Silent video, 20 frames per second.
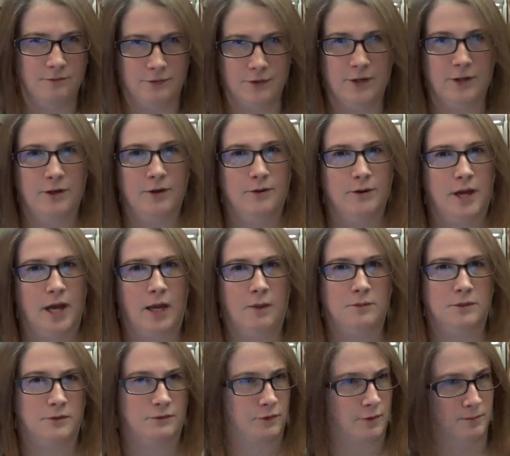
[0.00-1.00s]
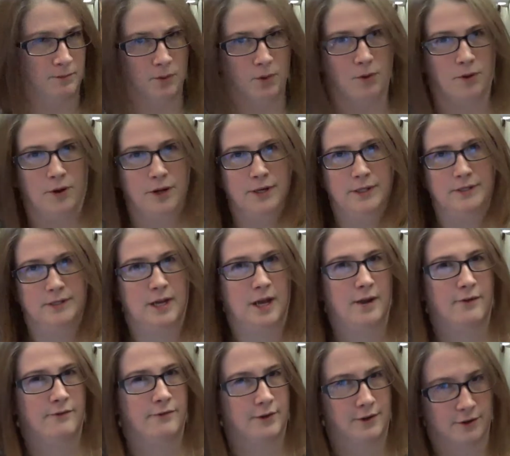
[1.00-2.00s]
video games are for boys,
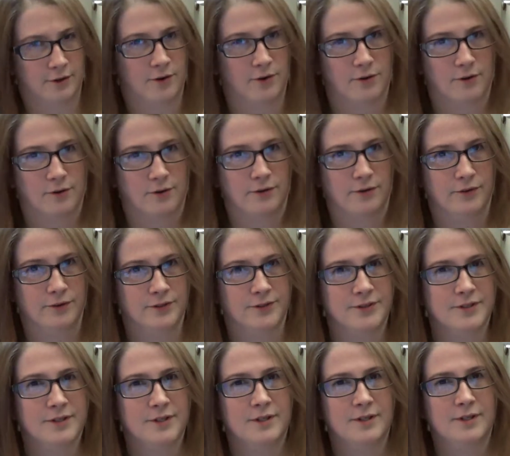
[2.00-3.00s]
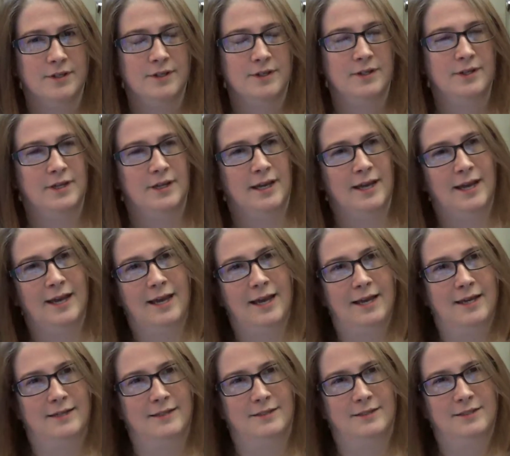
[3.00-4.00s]
not for girls.
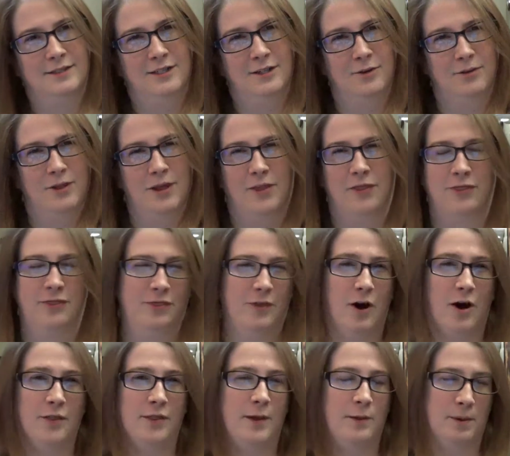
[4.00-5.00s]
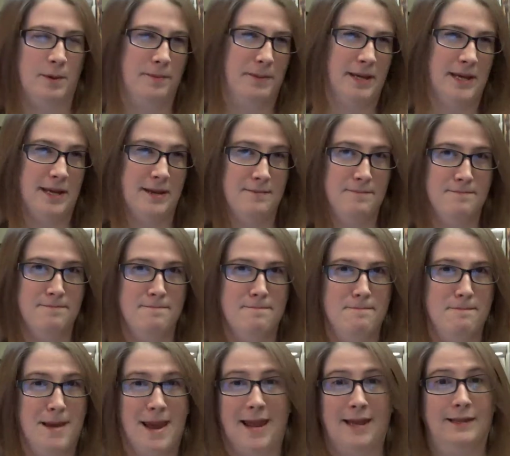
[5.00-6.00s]
And, they thought they were
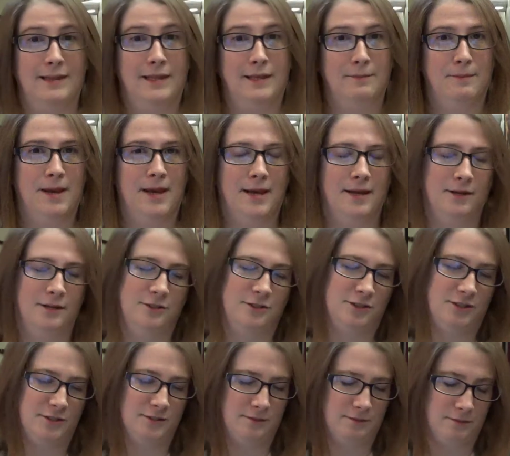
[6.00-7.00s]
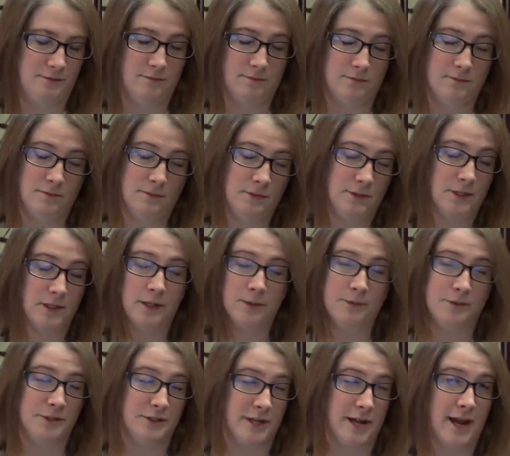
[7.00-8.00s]
being manly men and so they
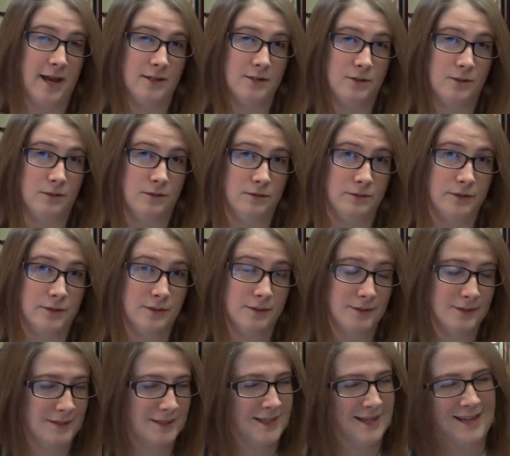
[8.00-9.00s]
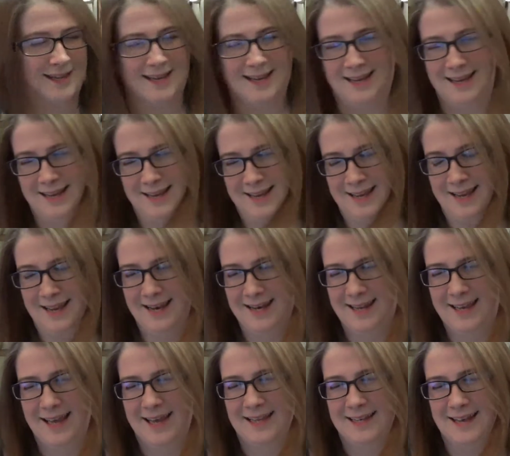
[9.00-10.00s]
were just assholes. And
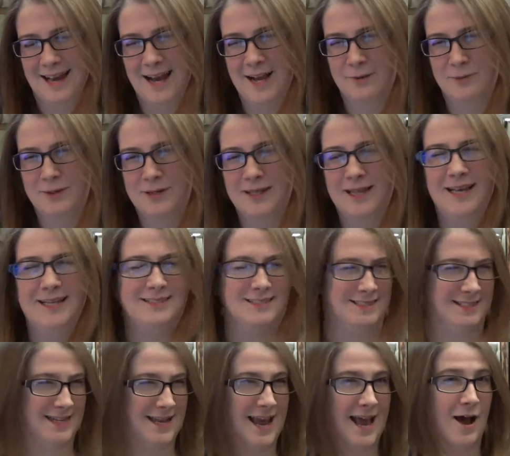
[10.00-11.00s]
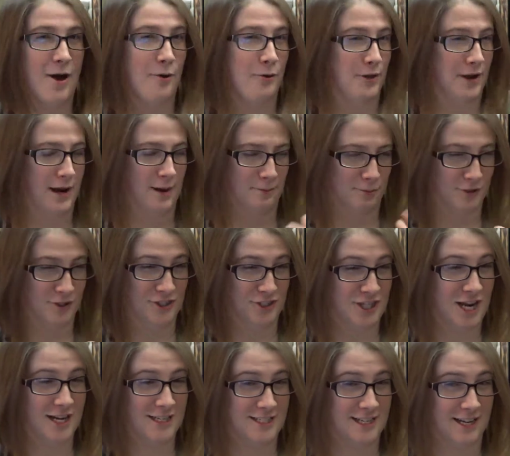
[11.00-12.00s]
again, I realize now that I'm
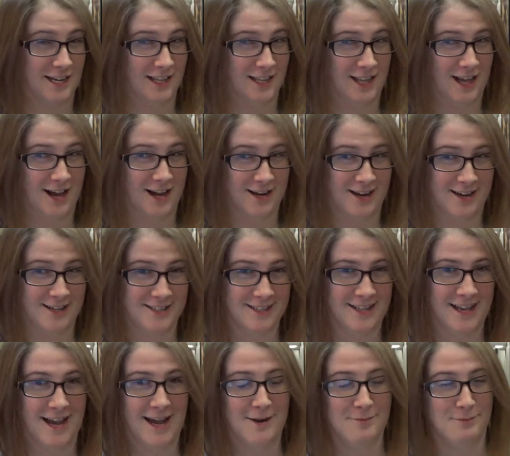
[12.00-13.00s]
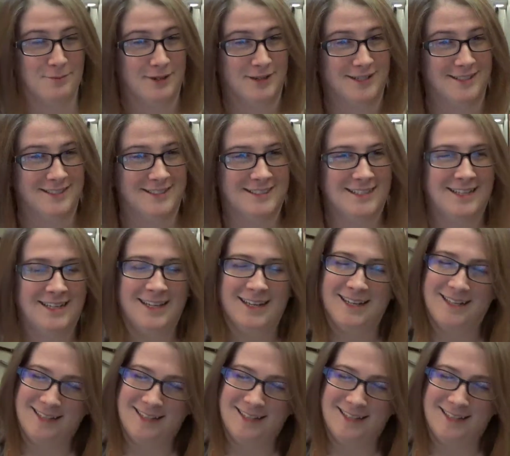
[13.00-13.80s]
projecting a lot onto that, but